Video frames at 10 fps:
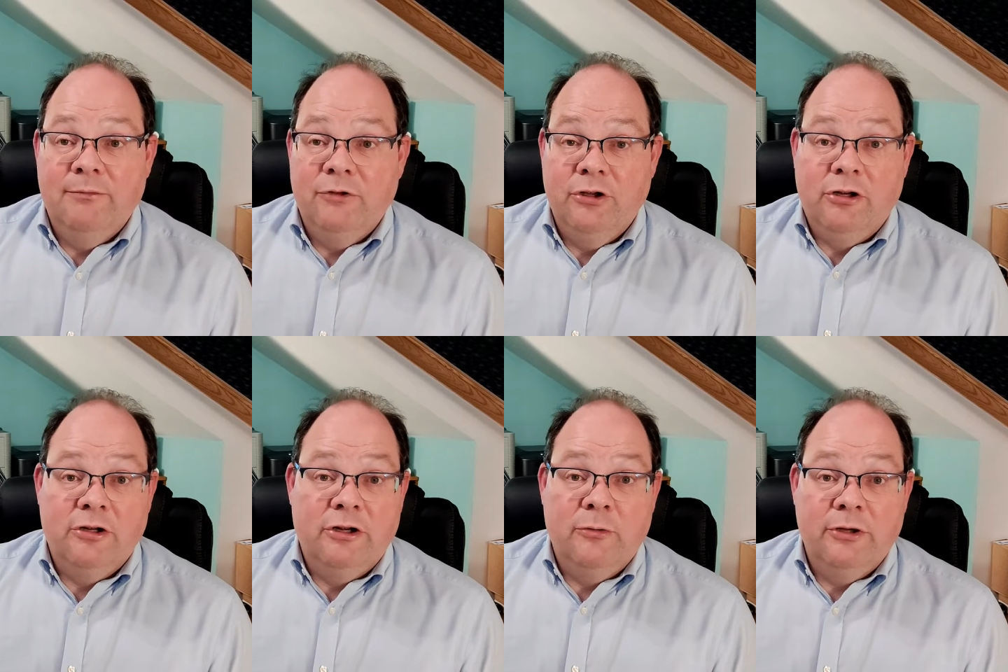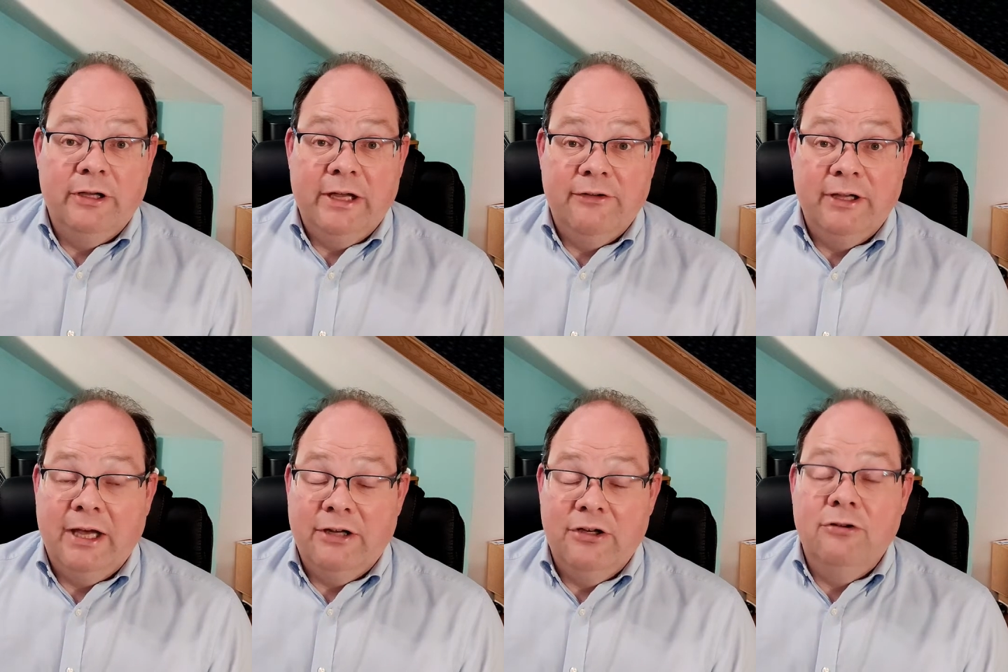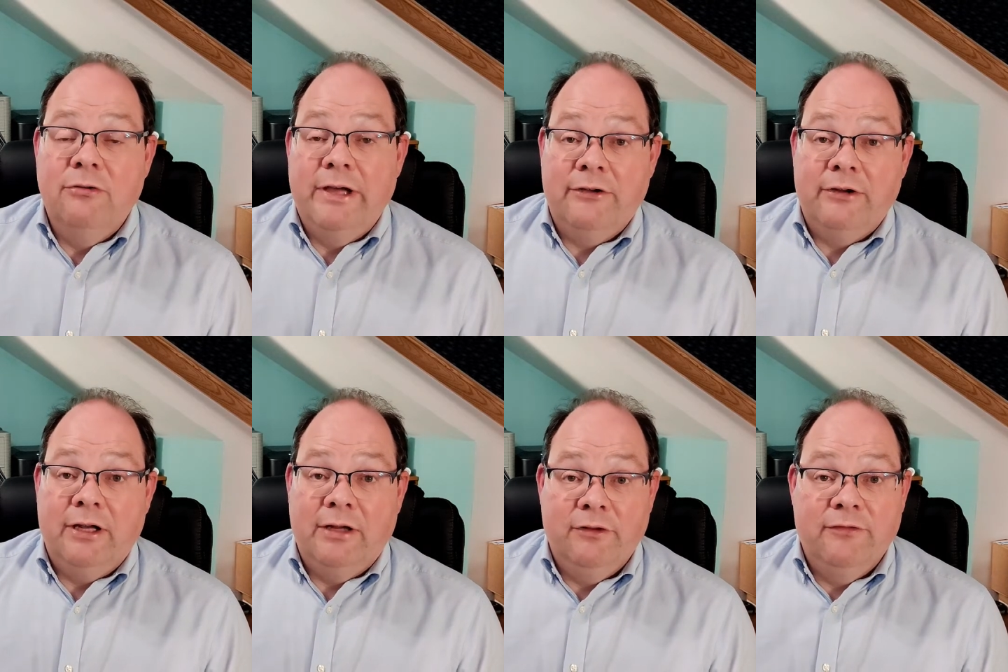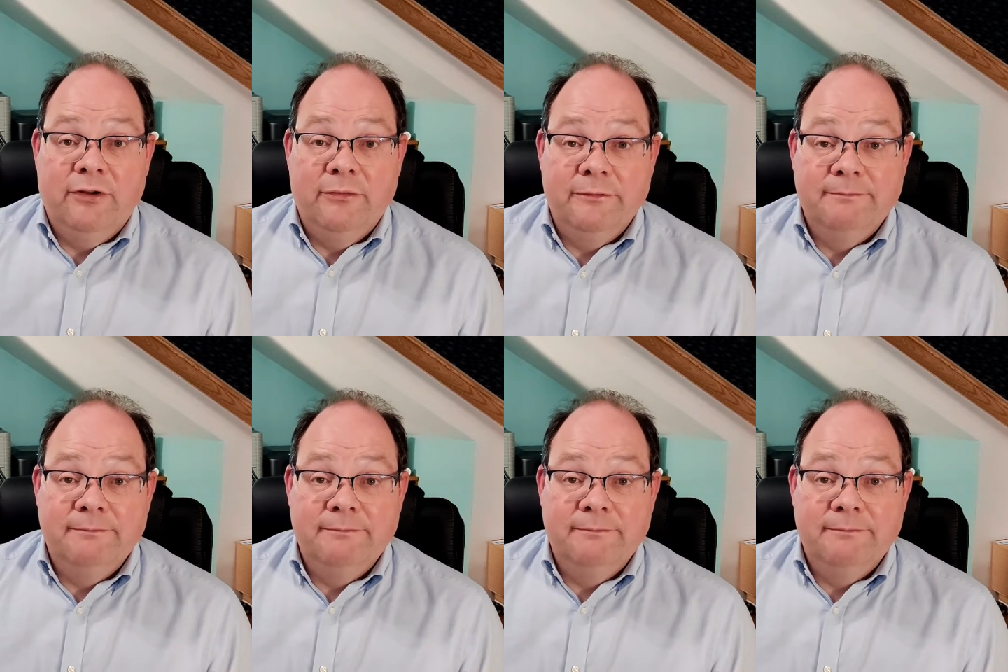You're going to know what you're getting, and you do get a lovely phone.